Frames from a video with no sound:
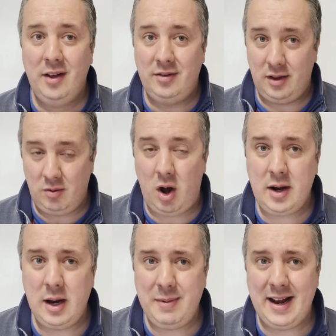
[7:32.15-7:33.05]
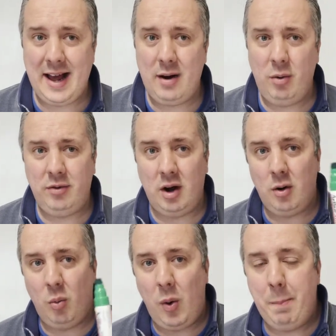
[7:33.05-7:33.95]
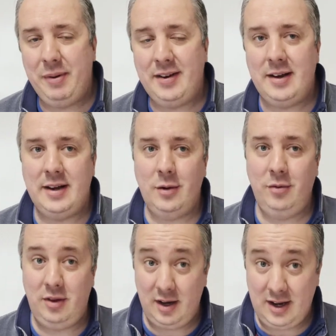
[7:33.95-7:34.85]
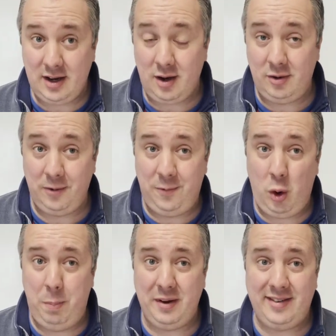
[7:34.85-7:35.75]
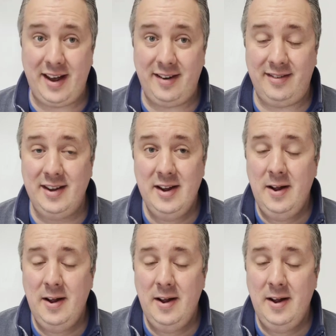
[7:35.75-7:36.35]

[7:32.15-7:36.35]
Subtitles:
So there are going to be landlords that are on 1% deals that are going to go to 4%,